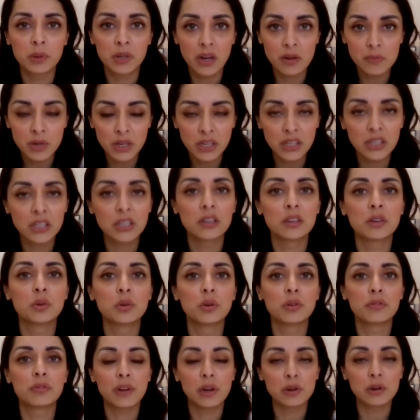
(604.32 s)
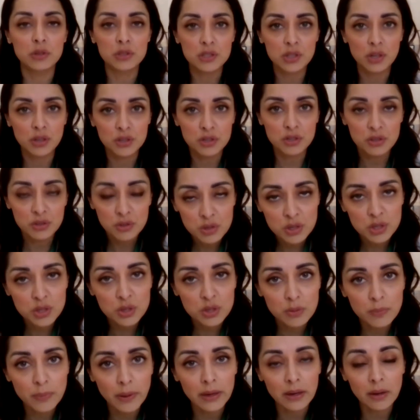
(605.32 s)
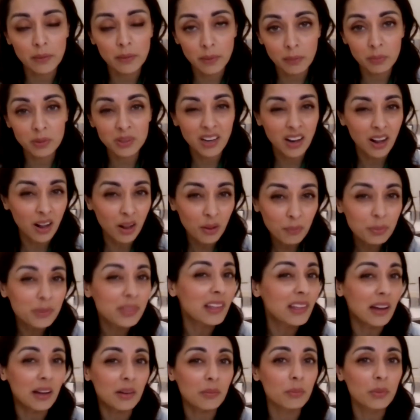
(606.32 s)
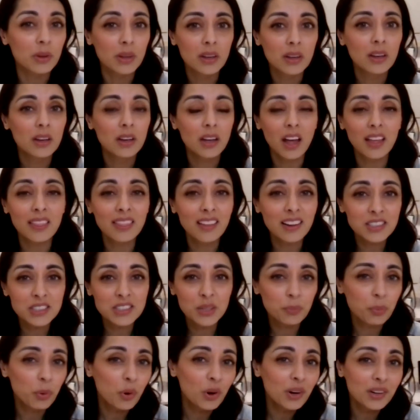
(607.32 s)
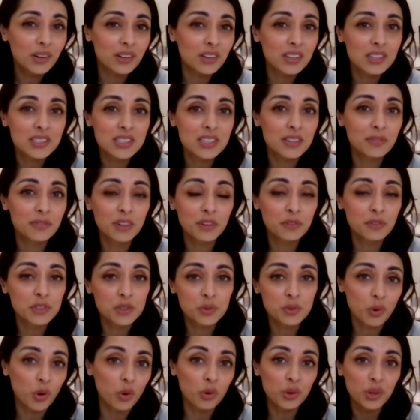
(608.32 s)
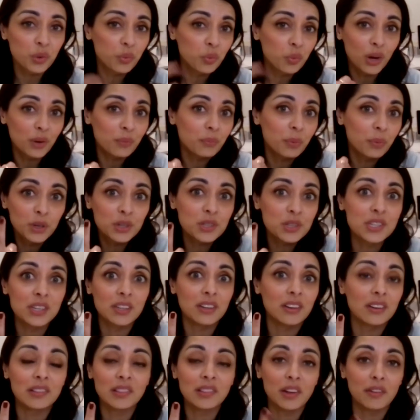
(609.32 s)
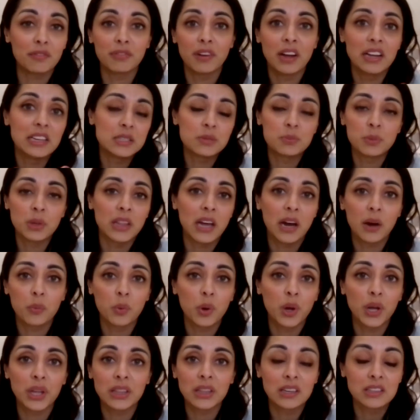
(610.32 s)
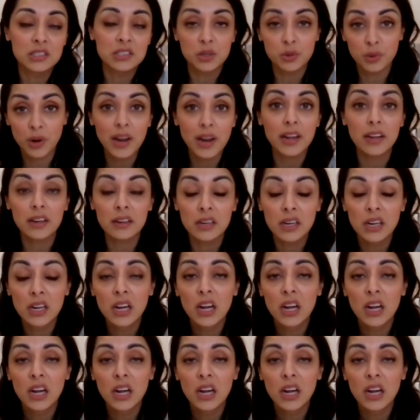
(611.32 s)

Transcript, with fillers: coming in here who have found us on YouTube and I'm able to help them. And that's important because even if it's only one person that finds me that way, that's great.